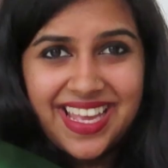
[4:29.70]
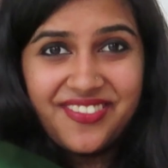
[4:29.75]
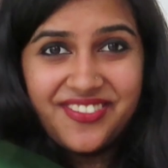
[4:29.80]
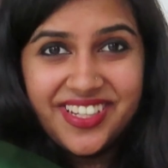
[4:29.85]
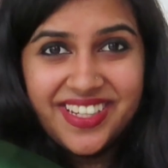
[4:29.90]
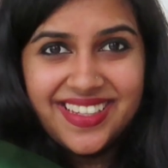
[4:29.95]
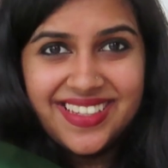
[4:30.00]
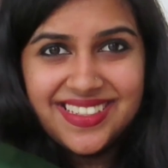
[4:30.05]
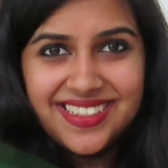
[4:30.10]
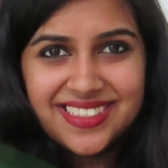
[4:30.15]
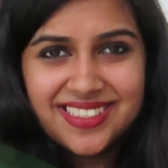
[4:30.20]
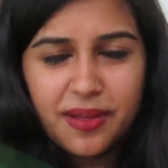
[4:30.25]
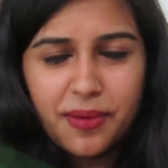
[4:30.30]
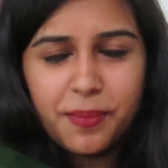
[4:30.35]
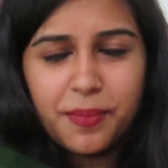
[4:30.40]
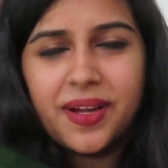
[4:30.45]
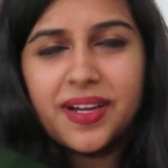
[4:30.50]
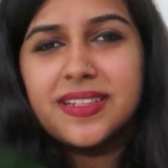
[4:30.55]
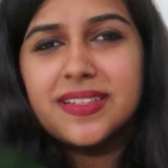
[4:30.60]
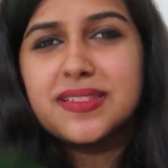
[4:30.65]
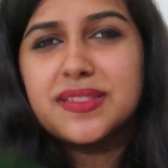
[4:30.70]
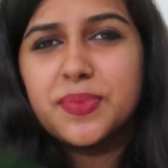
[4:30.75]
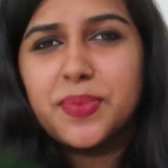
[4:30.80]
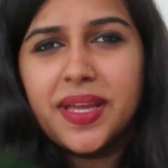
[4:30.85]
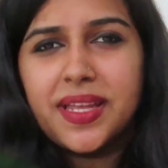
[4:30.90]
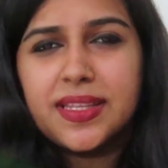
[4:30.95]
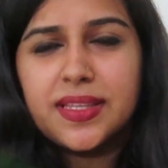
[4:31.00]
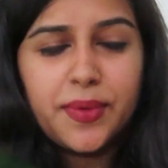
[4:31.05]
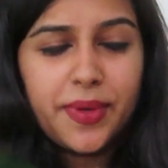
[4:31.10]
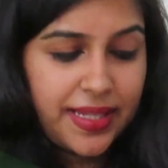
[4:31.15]
evident, but it's
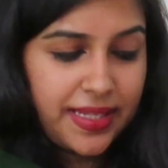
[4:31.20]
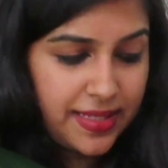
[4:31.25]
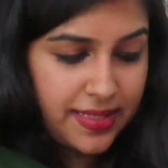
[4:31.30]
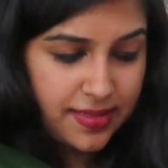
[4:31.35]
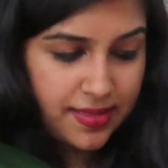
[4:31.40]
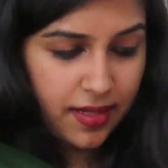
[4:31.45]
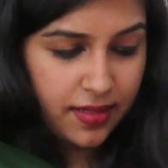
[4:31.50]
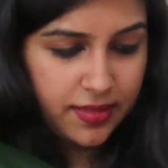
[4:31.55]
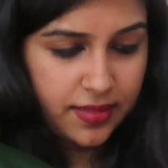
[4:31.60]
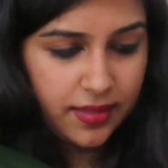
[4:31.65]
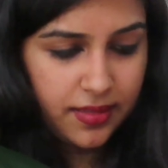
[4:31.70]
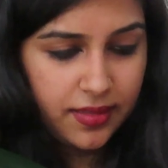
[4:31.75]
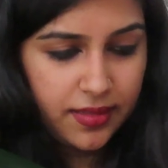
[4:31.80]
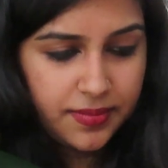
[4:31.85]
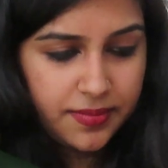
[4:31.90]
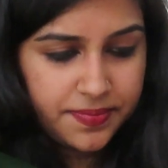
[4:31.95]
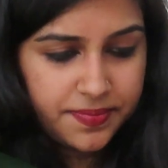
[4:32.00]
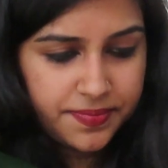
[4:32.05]
very subtle.